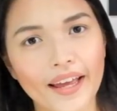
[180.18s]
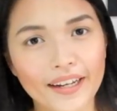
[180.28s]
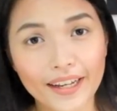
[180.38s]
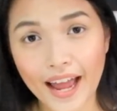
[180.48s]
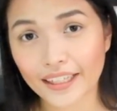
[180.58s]
And
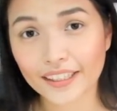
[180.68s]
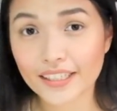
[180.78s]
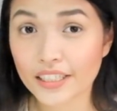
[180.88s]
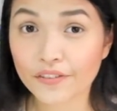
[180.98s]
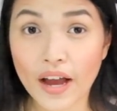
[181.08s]
I acted
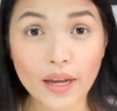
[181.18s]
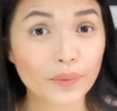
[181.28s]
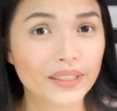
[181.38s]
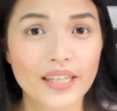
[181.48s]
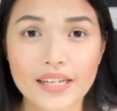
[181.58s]
as if I
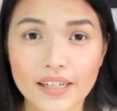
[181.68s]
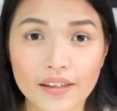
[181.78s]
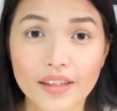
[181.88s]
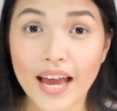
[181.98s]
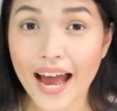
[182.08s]
were
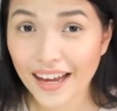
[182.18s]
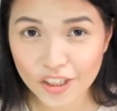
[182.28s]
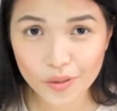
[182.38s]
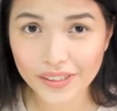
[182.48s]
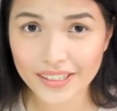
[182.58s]
taking the
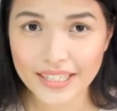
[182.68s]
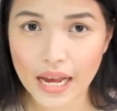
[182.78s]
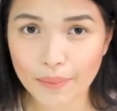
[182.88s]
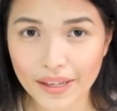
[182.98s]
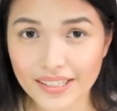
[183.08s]
actual
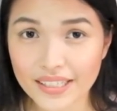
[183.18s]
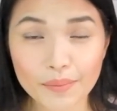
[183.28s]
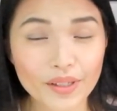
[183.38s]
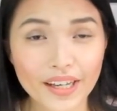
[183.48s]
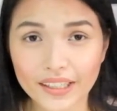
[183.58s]
exam, like
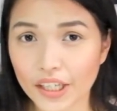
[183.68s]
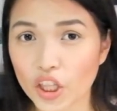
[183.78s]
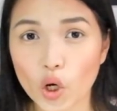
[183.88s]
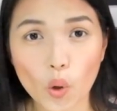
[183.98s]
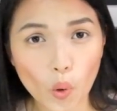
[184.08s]
simulating
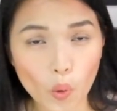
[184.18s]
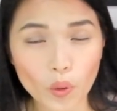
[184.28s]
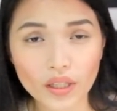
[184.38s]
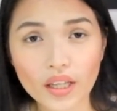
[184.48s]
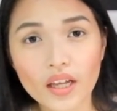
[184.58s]
the
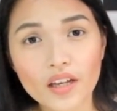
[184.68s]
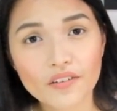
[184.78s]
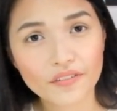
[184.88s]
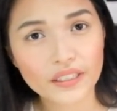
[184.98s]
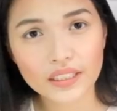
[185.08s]
whole
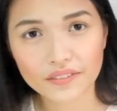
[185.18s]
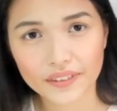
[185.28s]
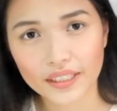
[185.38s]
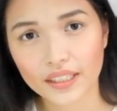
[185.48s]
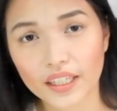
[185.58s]
feel of
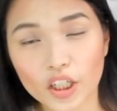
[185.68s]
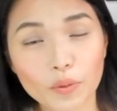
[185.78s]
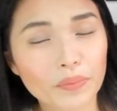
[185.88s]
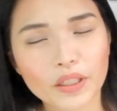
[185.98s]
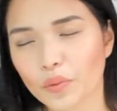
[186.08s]
it, like
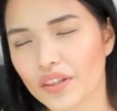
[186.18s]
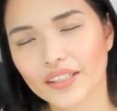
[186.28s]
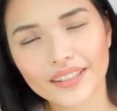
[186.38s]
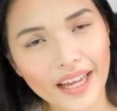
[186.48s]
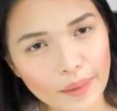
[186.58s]
complete with a
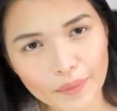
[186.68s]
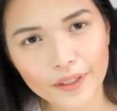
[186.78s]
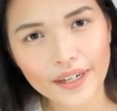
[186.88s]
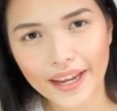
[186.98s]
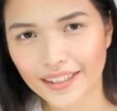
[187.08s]

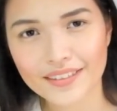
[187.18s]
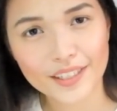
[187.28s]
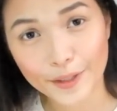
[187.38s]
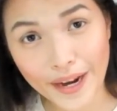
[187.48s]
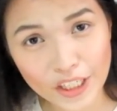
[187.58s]
timer and
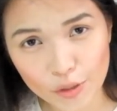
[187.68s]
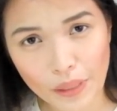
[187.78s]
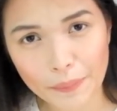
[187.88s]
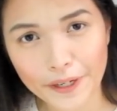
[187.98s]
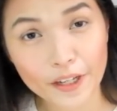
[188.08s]
scratch
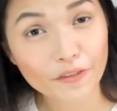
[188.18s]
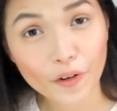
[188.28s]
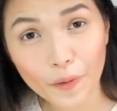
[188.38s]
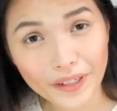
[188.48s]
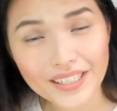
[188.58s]
paper, and of
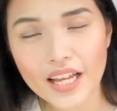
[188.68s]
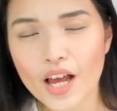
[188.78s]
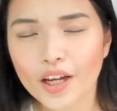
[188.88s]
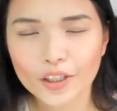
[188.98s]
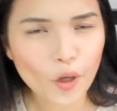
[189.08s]
course,
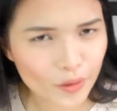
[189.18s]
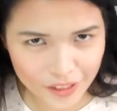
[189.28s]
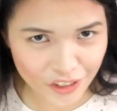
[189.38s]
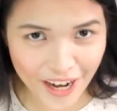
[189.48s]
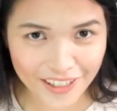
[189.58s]
no
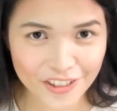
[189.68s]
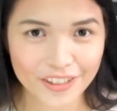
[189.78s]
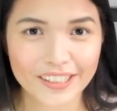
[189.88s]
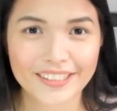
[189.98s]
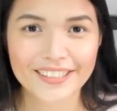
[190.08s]

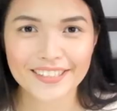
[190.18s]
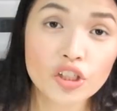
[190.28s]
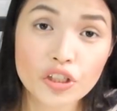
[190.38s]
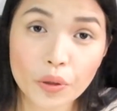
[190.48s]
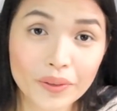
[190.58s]
distractions.
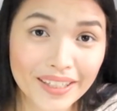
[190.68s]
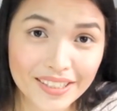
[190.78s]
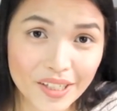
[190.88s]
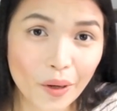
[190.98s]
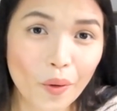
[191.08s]
So
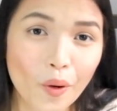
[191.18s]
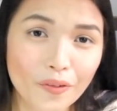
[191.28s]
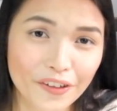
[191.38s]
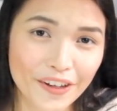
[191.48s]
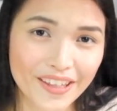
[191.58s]
let's go
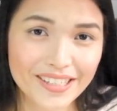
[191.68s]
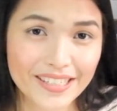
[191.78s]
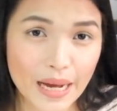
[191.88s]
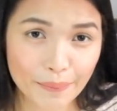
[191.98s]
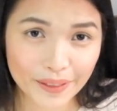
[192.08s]
over this
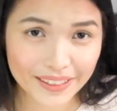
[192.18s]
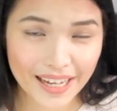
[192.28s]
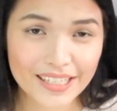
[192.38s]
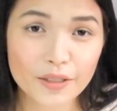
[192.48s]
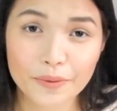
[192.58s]
sample
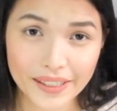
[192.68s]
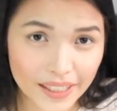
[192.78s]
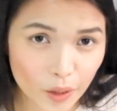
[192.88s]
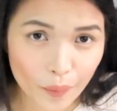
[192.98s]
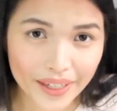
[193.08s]
test
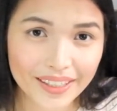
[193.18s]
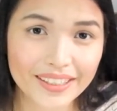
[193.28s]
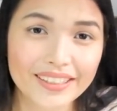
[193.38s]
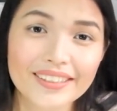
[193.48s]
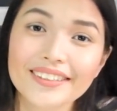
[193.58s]
really
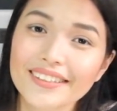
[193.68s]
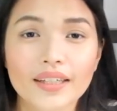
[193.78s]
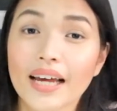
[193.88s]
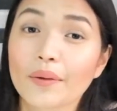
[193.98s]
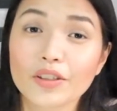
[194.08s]
quickly,
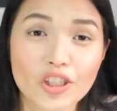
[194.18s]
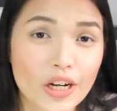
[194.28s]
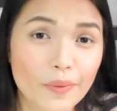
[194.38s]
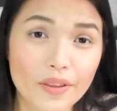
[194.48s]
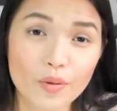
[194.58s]
and I will
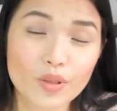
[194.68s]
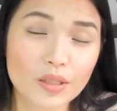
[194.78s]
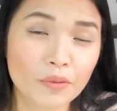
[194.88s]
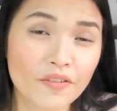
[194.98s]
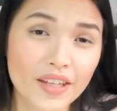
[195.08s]
share with you
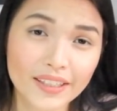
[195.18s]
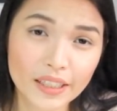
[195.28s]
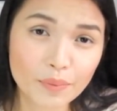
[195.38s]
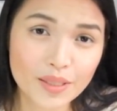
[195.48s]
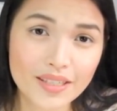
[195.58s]
some of the
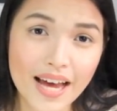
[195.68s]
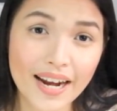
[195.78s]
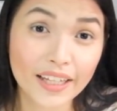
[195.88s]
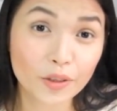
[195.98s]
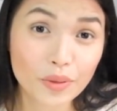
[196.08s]
tips that
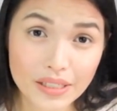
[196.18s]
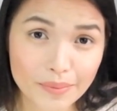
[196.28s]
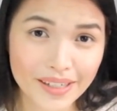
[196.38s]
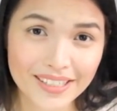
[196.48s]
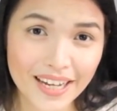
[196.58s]
I used
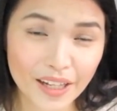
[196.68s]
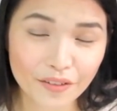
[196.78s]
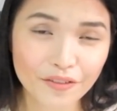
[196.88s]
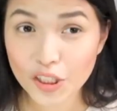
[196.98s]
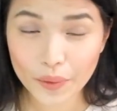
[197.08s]
myself.
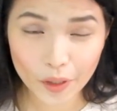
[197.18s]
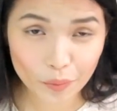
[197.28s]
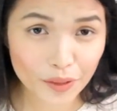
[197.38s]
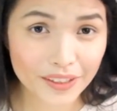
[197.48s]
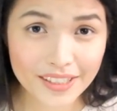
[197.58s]
So I hope
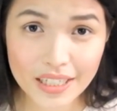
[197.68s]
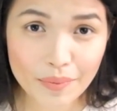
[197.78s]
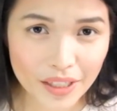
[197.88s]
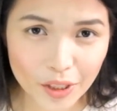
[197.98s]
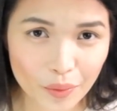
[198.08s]
you learned
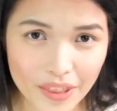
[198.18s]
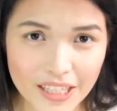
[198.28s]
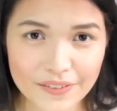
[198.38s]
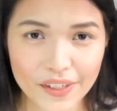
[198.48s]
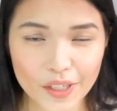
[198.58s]
something new in
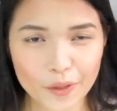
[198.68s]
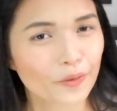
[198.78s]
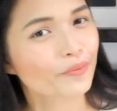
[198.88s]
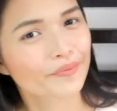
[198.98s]
this video.